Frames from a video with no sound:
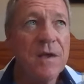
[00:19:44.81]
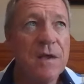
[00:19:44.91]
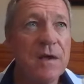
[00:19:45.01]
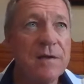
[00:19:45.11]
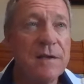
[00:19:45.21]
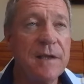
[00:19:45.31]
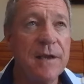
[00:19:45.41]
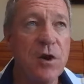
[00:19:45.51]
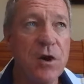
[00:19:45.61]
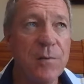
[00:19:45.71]
The
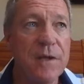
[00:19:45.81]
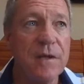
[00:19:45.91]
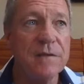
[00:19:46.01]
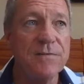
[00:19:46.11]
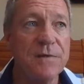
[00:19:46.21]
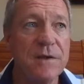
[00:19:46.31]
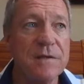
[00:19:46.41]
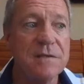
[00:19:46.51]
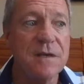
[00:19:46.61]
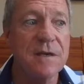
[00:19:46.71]
economy
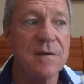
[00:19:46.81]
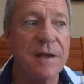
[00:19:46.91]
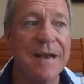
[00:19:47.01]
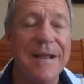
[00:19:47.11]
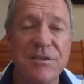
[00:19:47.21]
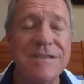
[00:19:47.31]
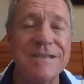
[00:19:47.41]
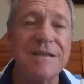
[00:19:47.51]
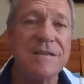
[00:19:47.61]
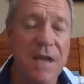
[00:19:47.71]

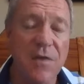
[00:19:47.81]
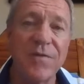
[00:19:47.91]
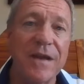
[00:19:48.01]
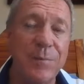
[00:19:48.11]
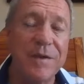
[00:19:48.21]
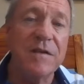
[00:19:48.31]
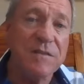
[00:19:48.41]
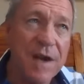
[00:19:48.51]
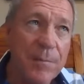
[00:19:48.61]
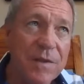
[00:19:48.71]
elections in itself can be
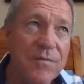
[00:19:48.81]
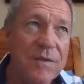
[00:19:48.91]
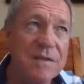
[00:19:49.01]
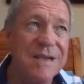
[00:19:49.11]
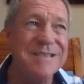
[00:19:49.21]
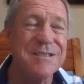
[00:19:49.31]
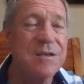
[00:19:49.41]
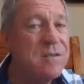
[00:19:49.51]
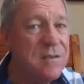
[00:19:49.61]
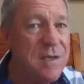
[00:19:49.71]
disruptive. There's
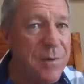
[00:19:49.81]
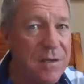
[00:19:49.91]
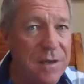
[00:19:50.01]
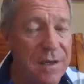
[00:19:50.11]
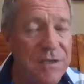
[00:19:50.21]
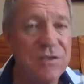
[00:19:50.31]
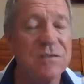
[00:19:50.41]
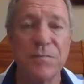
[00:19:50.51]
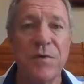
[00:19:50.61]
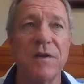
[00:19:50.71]
uncertainty about the
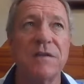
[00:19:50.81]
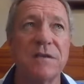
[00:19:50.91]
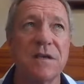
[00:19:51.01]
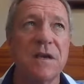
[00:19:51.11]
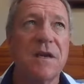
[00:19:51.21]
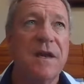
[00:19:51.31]
elections and politics.